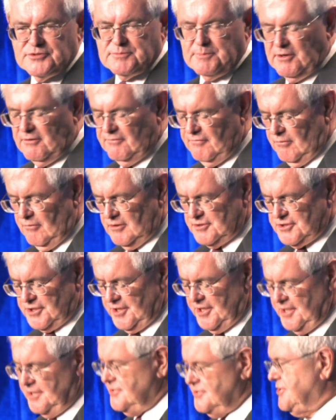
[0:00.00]
Bill
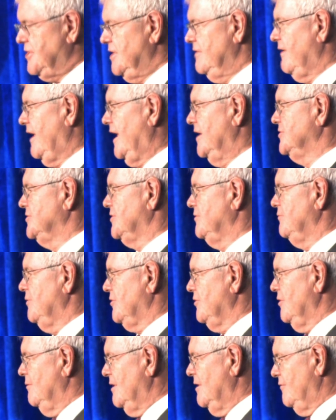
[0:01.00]
Fortune and Steve Hanser, with
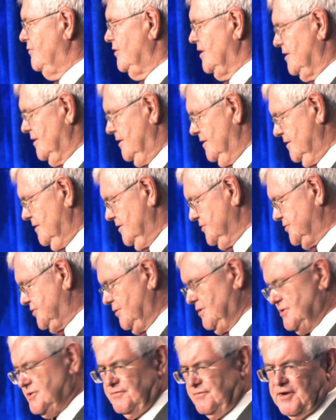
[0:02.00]
whom I've written a
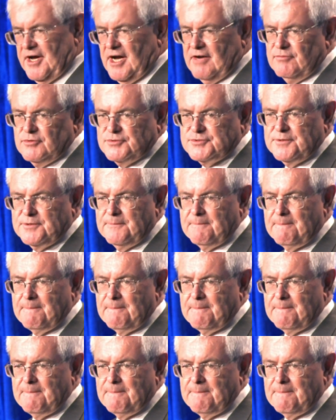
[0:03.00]
series of novels,